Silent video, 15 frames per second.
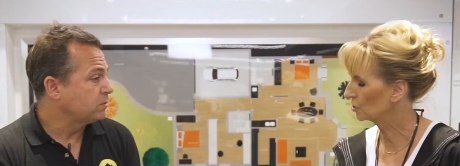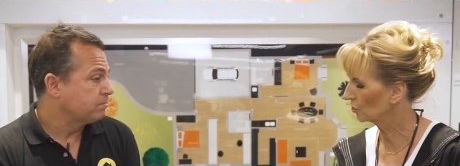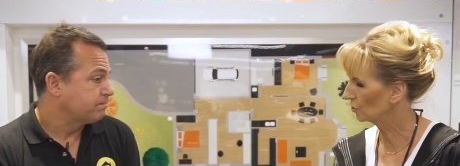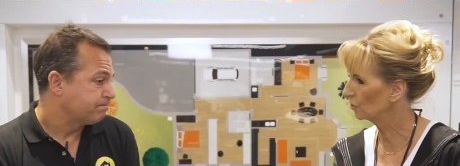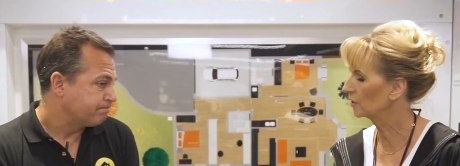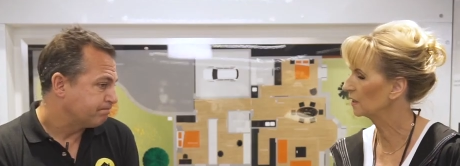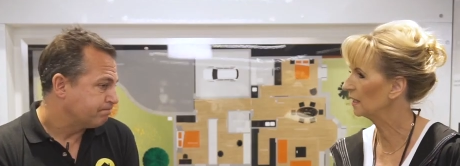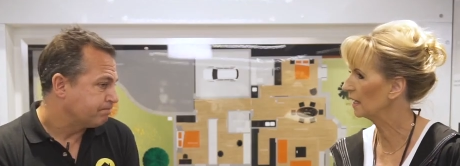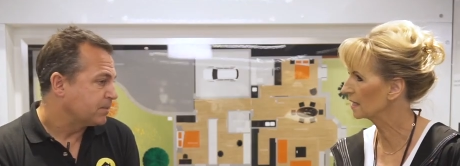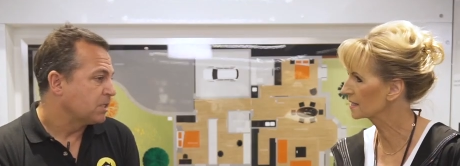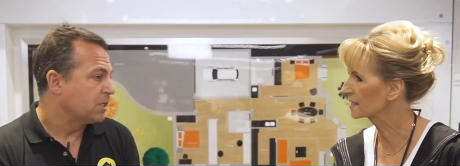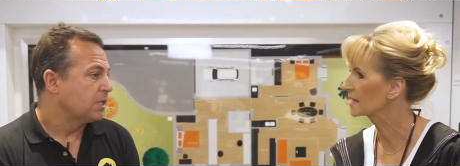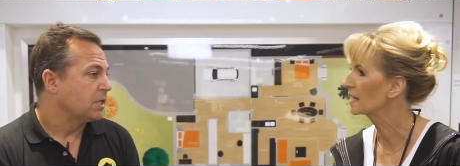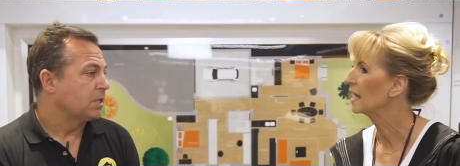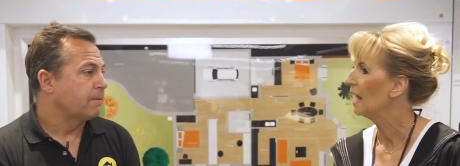Speaker 1: Sure,
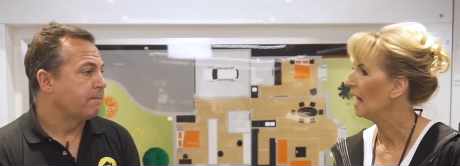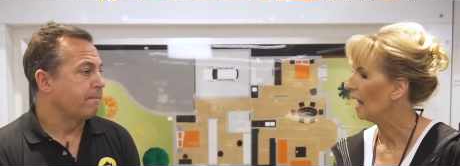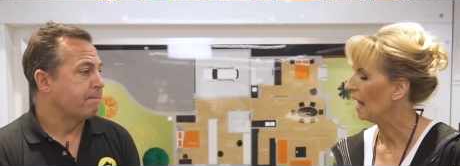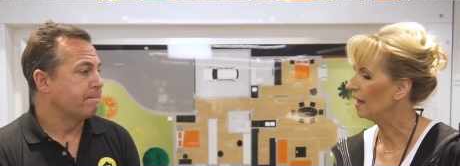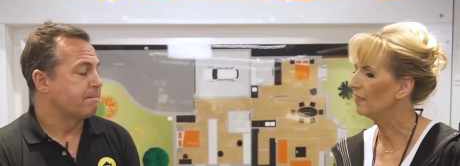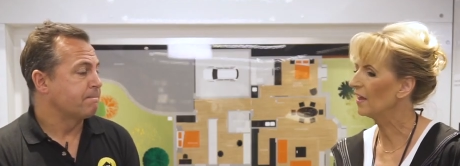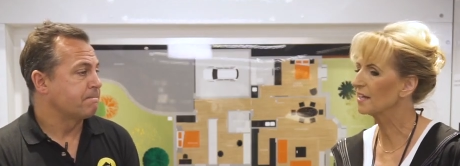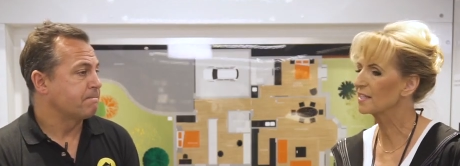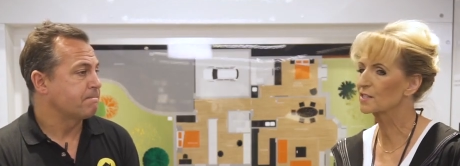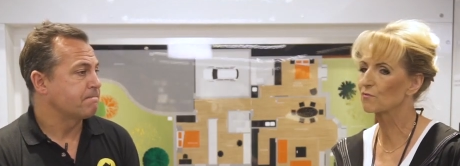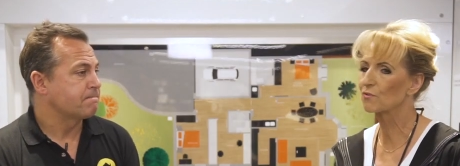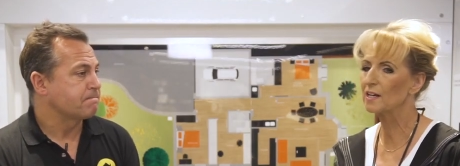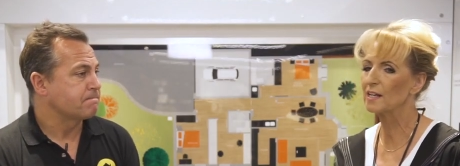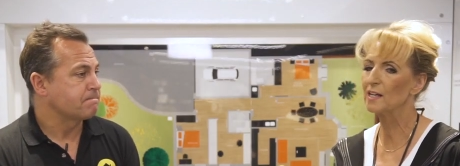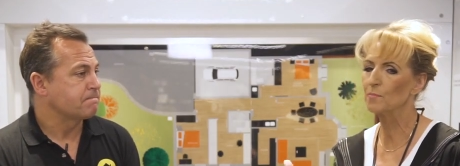yes. And that's
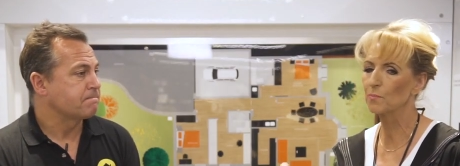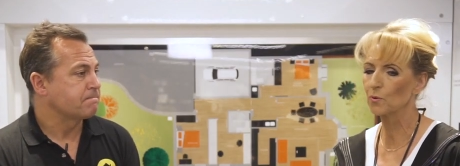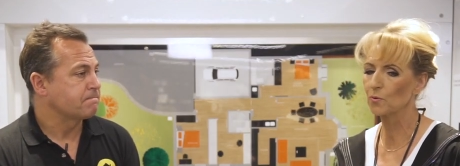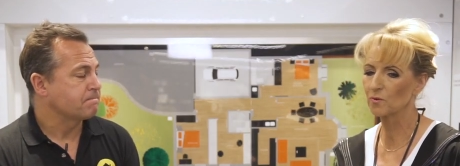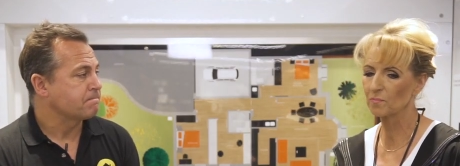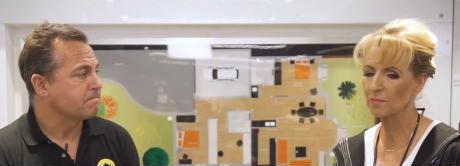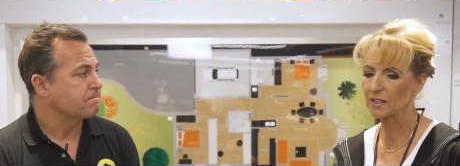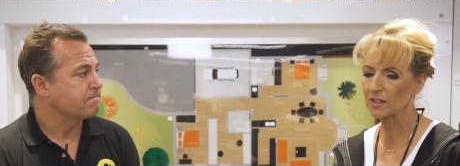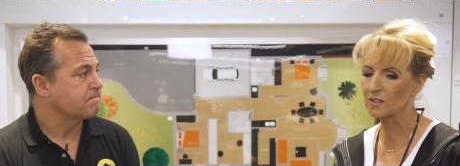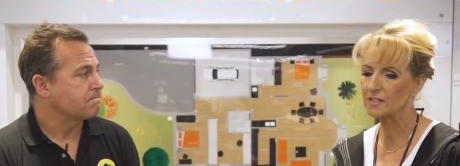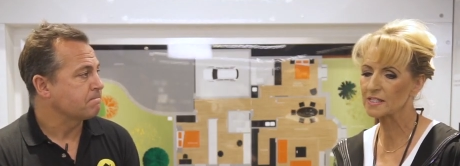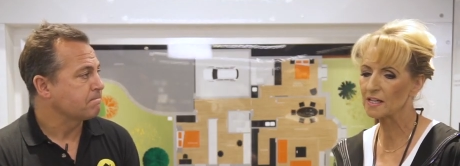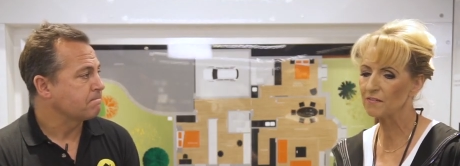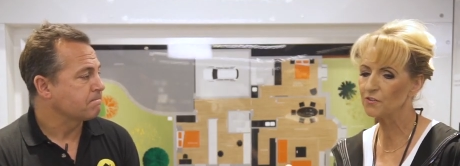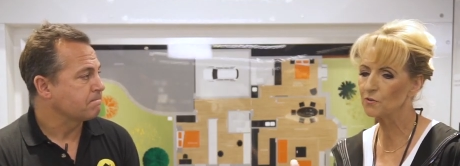really important
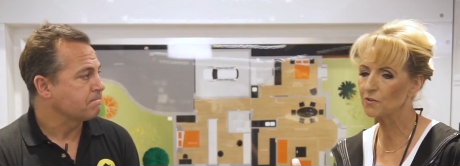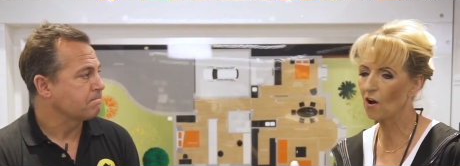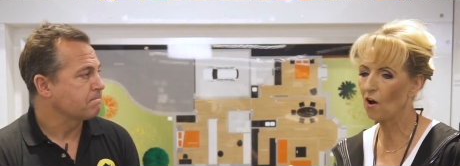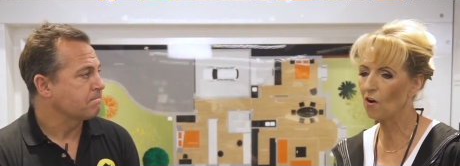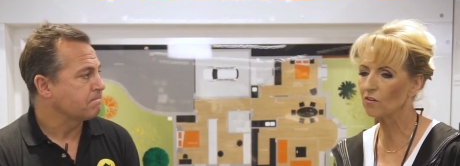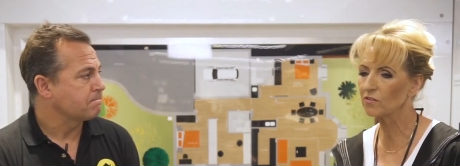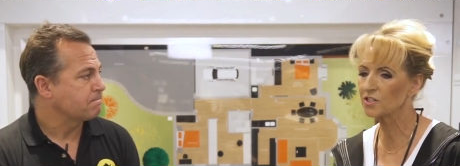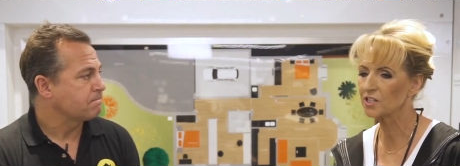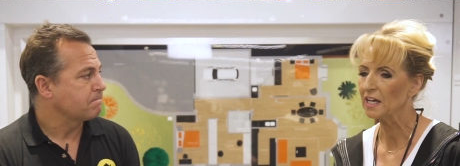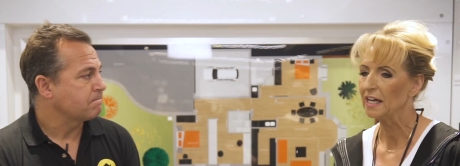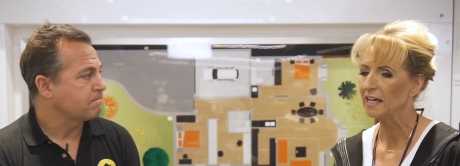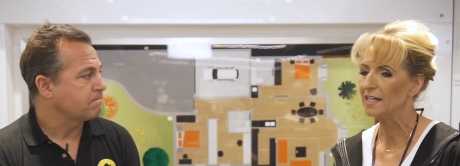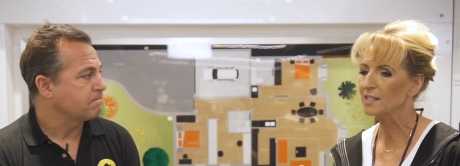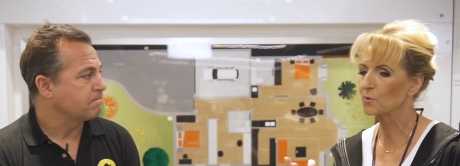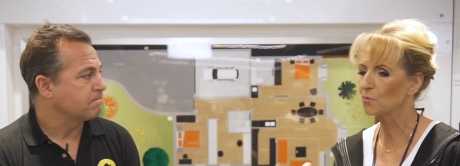because if you can't,
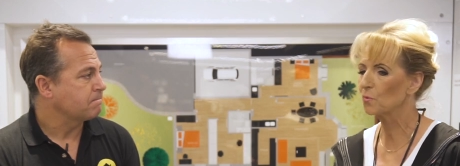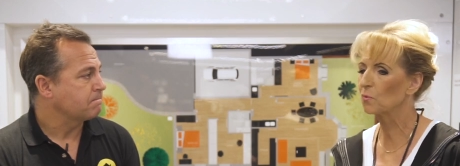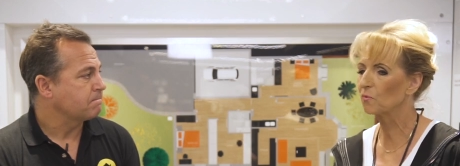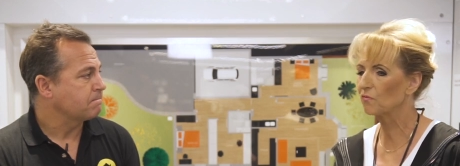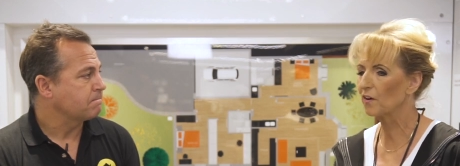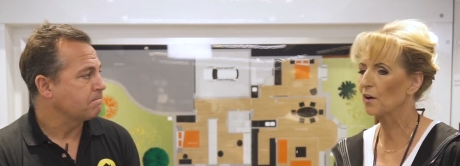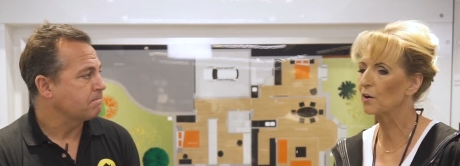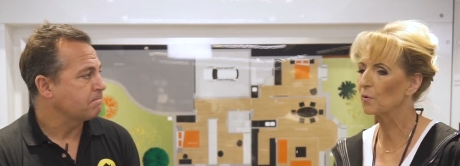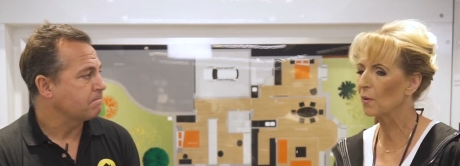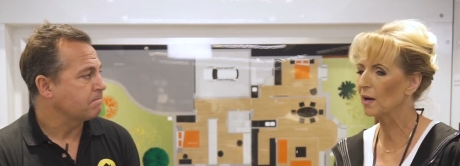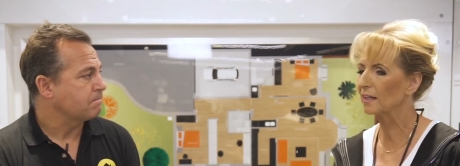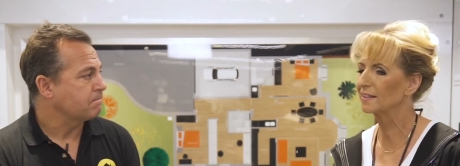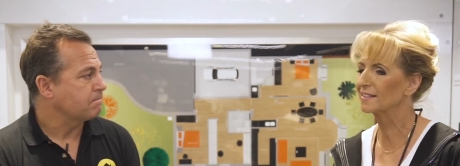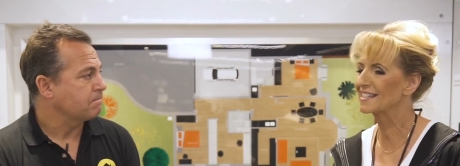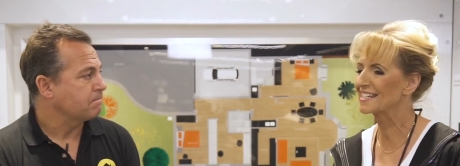it's all very
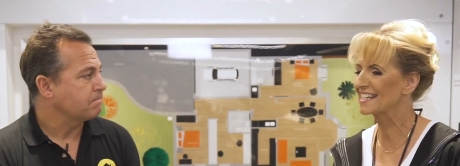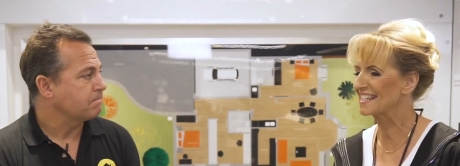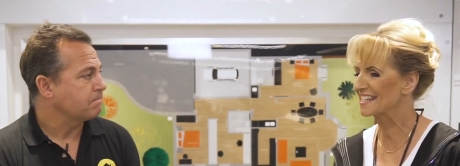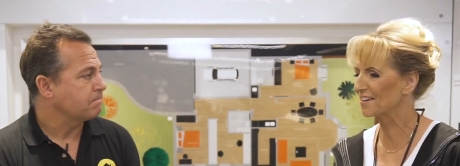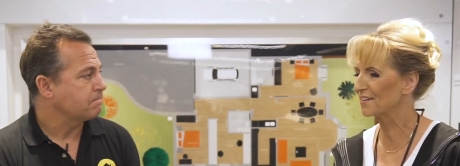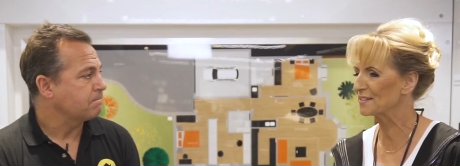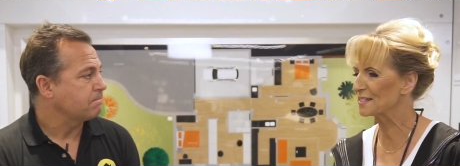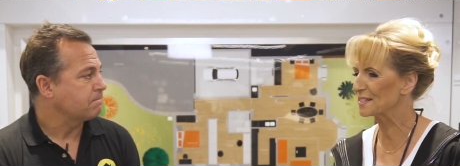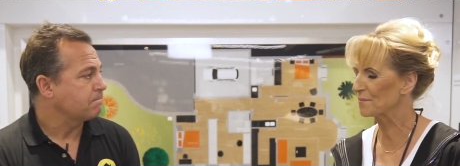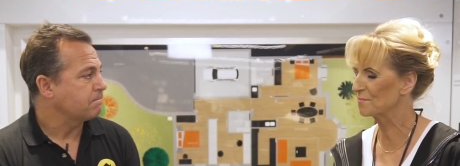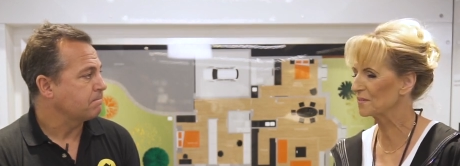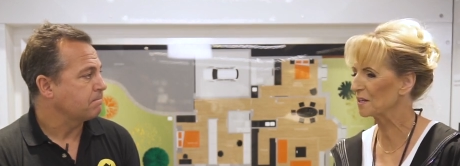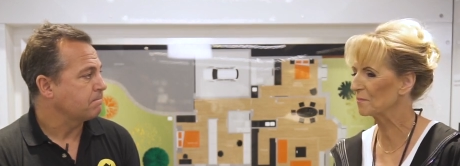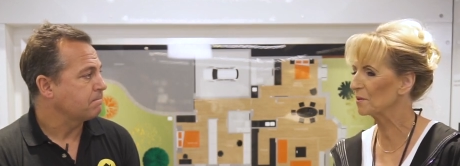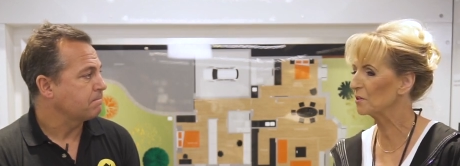well to design
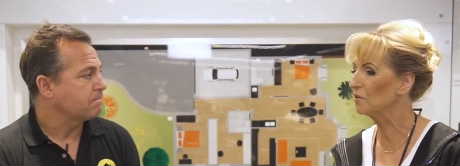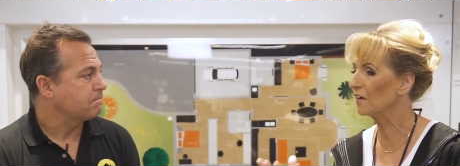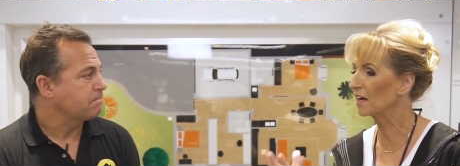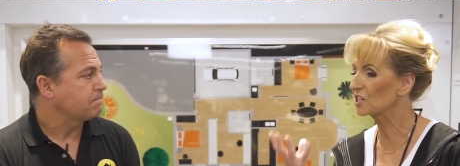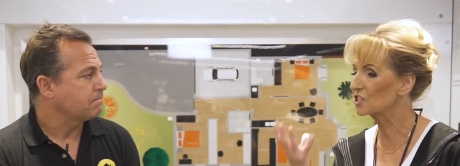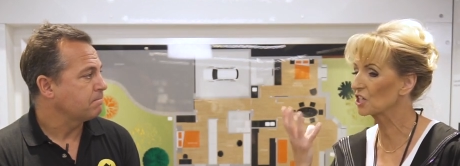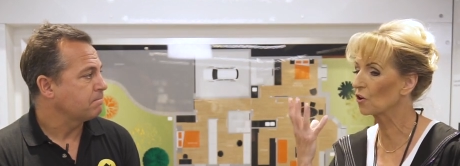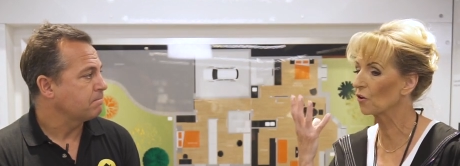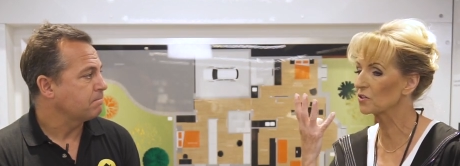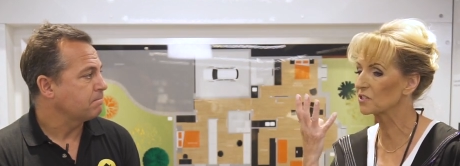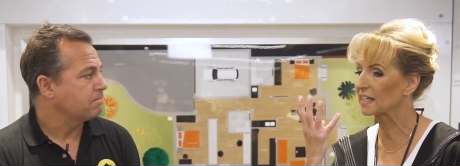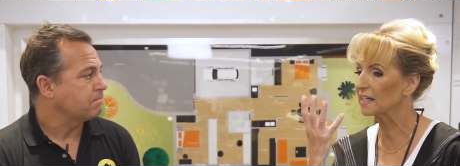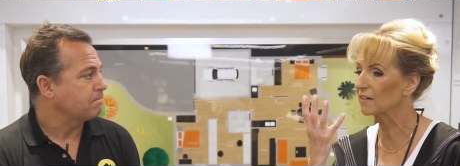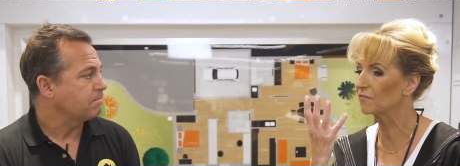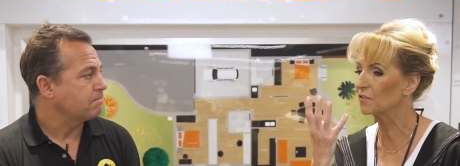something, but you've actually got
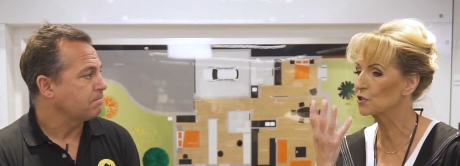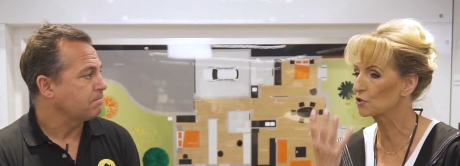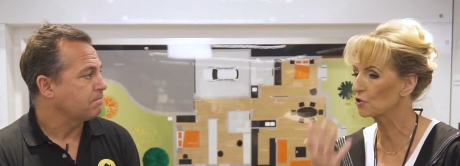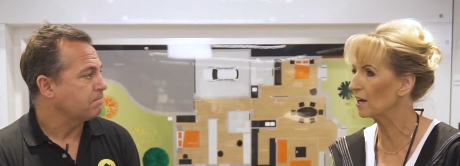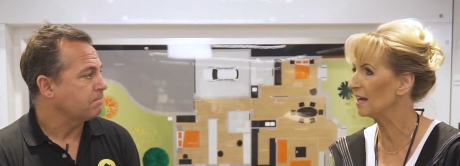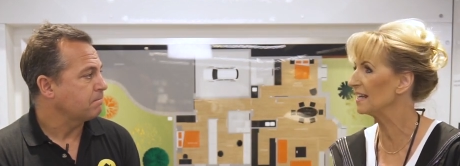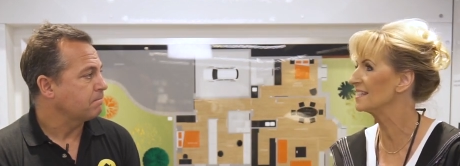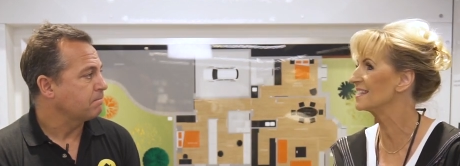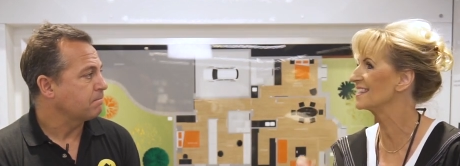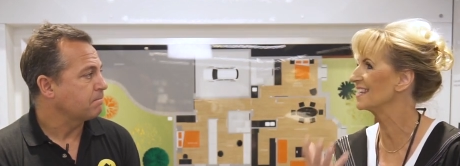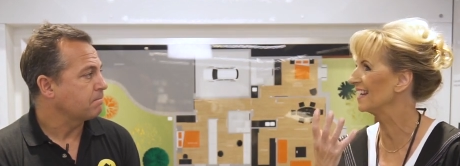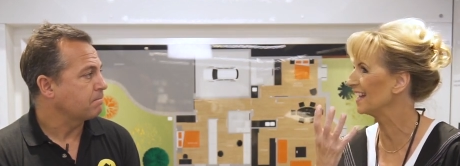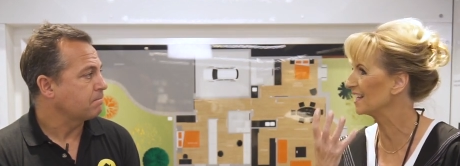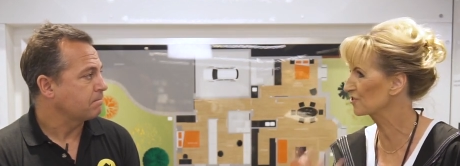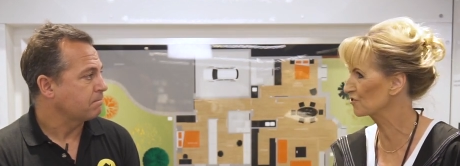to give the trades, the
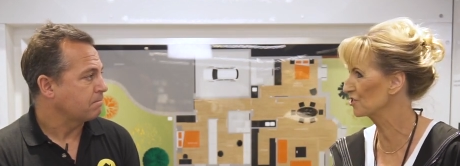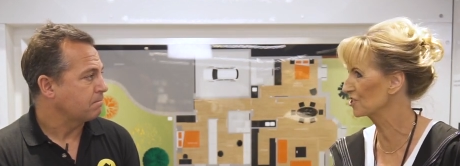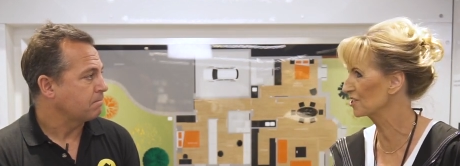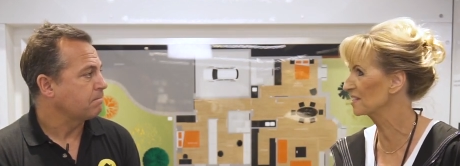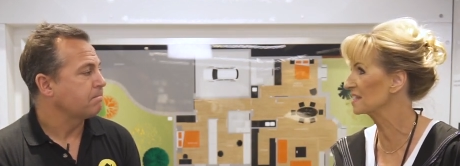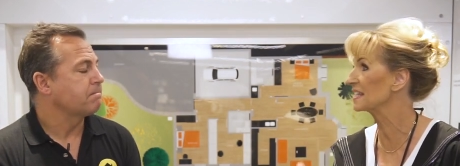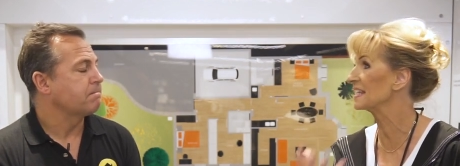electricians,